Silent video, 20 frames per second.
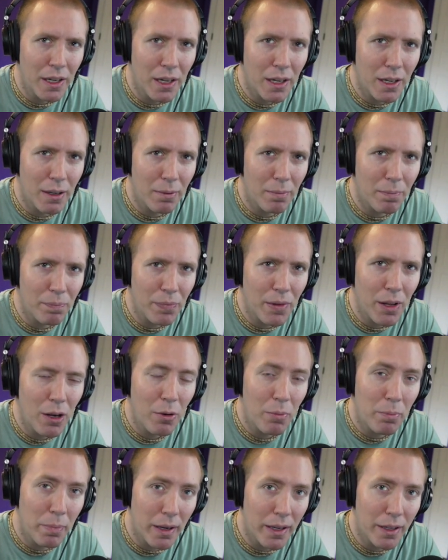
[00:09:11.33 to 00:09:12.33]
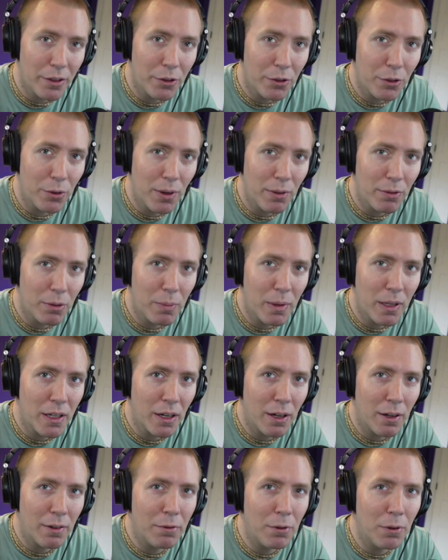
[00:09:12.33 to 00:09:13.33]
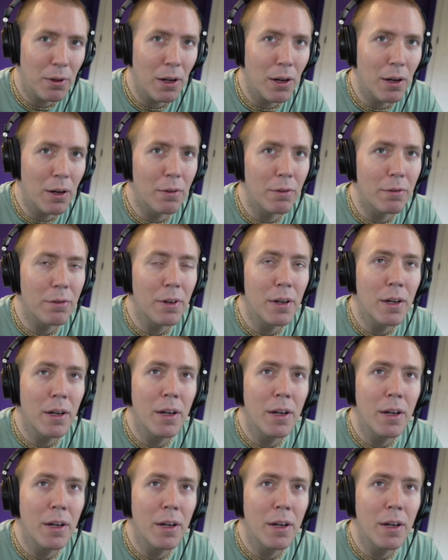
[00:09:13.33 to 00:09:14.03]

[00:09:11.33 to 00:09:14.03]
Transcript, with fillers: Um, but you do have to be careful of,